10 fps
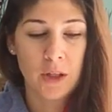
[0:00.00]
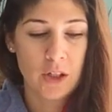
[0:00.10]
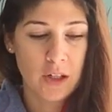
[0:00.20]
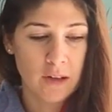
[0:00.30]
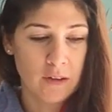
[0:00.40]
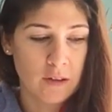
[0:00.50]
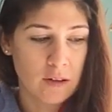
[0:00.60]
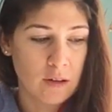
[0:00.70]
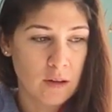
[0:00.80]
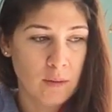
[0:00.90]
which
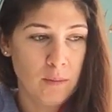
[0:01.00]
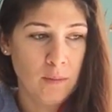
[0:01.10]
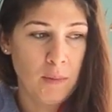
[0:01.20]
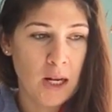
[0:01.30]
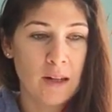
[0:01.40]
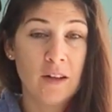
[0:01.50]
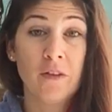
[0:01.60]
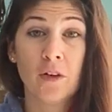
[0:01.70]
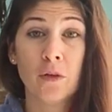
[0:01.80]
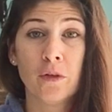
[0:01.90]
has made it
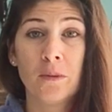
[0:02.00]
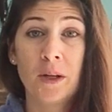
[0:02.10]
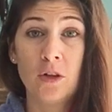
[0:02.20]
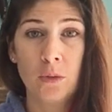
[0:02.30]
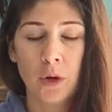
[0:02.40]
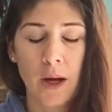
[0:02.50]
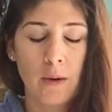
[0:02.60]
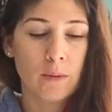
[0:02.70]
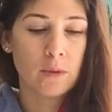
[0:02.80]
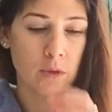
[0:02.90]
difficult for me to work
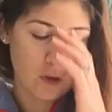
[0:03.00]
out.